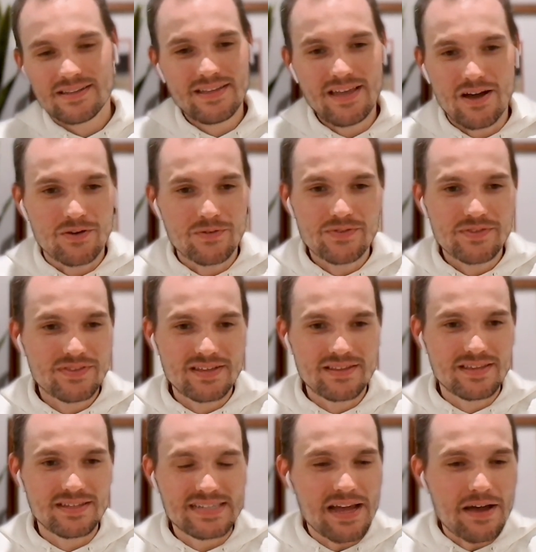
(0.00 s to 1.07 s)

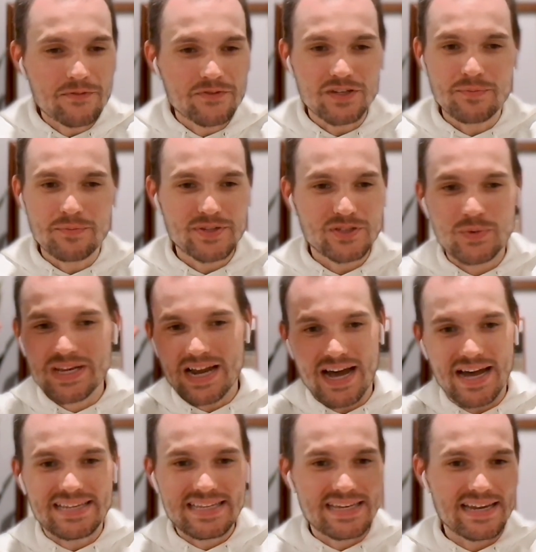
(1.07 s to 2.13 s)
the delta between
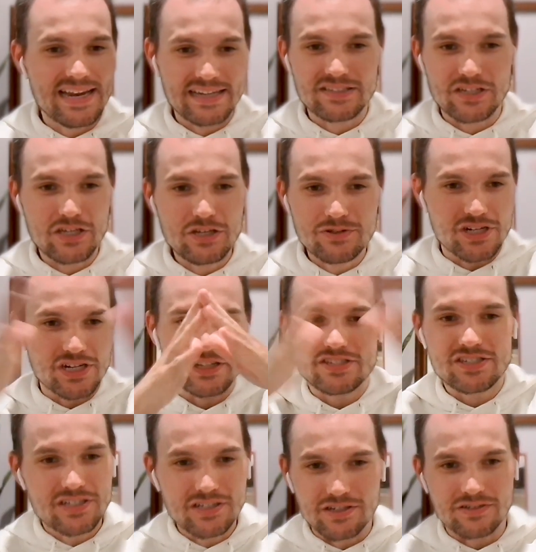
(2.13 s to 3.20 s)
idea and execution is
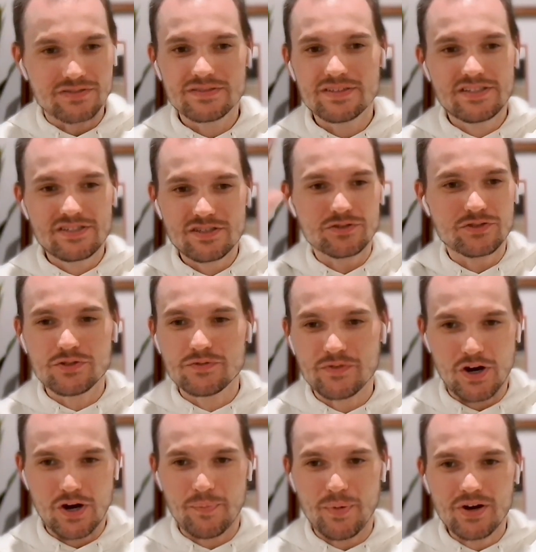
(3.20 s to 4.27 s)
still too
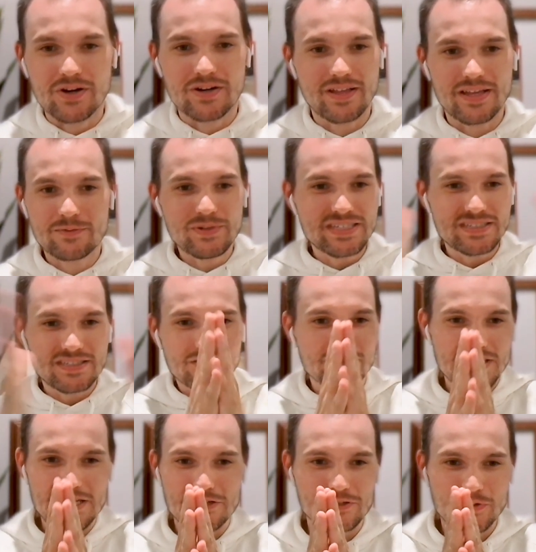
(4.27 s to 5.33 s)
far apart. Like we still
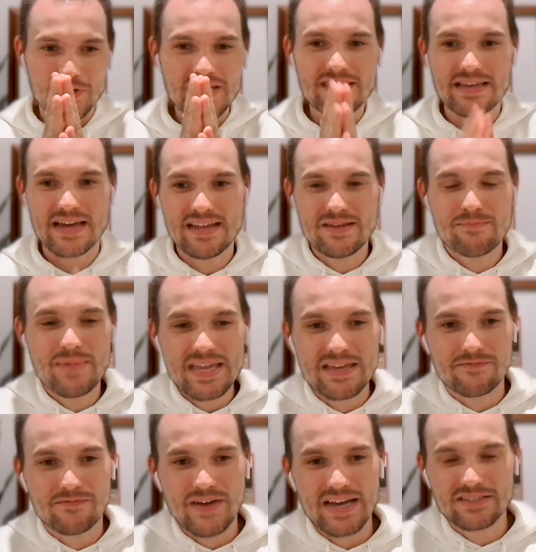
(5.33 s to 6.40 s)
need to shrink that and make
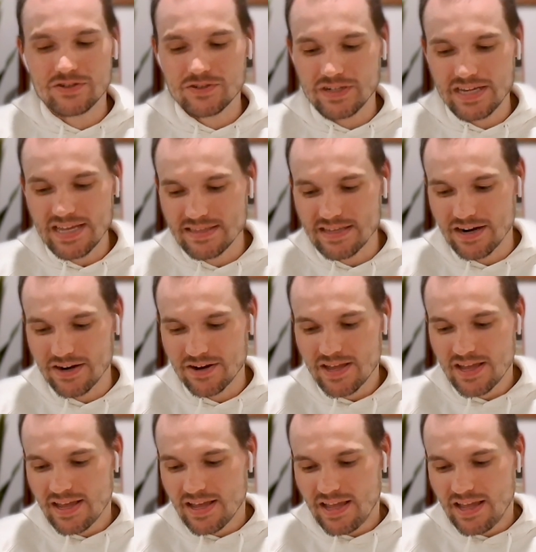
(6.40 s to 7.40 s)
it faster to get there.